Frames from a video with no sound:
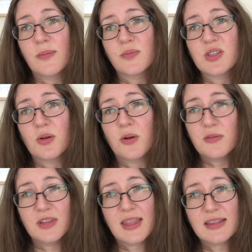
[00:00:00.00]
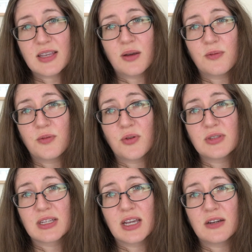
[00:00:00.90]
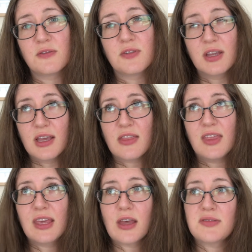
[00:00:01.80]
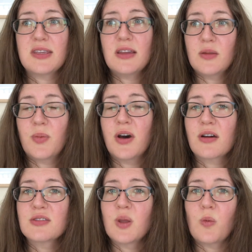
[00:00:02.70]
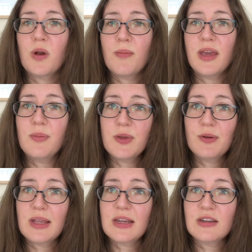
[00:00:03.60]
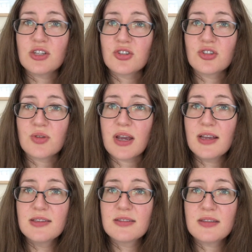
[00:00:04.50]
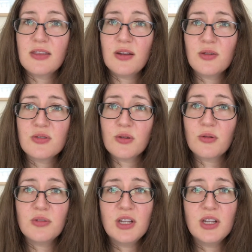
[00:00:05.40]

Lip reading: So hopefully that's helpful to kind of think outside the box on what might be related to stress. And then also,